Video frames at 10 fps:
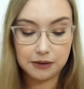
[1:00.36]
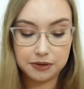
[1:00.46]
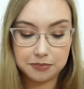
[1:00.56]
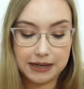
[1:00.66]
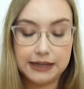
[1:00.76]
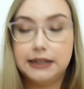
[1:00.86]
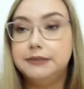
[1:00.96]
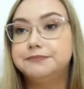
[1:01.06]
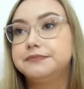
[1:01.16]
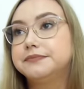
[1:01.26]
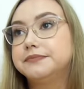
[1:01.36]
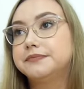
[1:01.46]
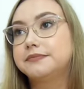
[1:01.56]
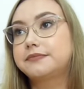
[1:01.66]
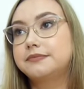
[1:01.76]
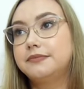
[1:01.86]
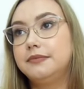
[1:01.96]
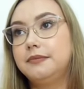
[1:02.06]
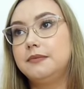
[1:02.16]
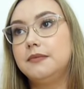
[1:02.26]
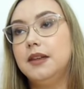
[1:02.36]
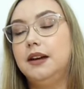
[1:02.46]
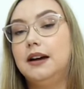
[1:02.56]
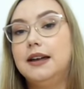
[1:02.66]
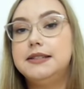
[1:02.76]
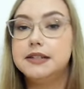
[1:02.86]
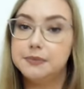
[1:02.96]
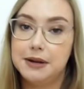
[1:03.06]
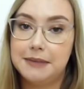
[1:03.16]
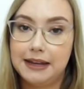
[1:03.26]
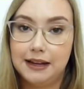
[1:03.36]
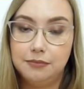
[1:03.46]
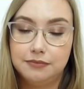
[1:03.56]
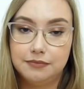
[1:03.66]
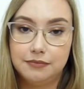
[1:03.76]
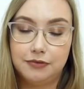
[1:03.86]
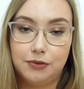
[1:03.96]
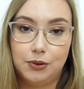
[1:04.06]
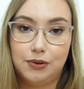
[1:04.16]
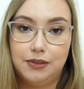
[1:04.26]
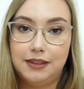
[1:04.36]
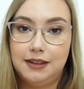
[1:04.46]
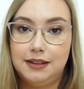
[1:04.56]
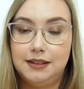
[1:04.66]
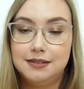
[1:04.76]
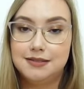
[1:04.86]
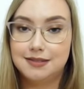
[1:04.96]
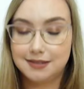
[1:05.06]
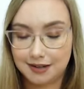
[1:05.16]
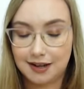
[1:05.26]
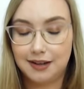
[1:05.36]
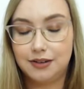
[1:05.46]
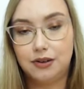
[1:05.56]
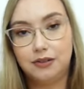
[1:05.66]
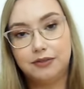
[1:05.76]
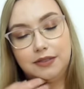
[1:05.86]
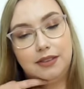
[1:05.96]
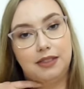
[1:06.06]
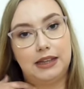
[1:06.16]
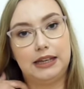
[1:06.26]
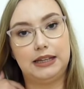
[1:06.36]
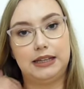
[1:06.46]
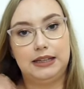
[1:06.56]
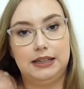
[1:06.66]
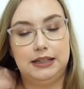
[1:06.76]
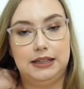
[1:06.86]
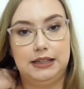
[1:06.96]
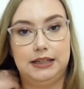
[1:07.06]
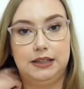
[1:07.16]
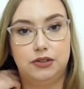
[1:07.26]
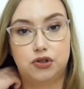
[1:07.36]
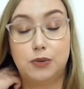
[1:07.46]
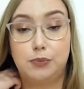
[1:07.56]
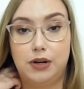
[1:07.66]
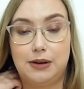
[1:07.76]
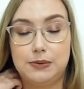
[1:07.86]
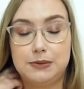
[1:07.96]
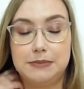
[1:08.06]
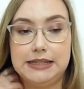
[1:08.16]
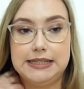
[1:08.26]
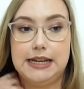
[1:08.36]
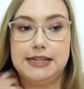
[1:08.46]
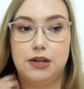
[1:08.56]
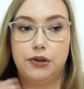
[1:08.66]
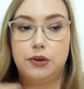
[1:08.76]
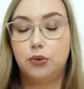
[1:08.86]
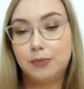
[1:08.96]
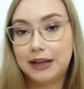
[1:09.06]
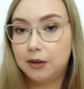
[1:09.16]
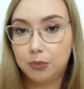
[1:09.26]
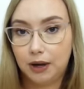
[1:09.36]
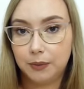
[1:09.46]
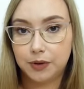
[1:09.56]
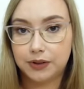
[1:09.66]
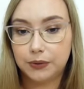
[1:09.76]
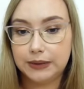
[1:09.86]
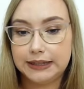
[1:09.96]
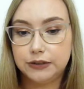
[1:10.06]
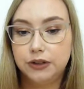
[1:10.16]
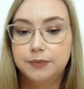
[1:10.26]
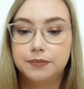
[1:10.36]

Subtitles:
with makeup. I didn't wear makeup for the start of the trip when I was with Melissa. I only wore makeup while we were in Orlando.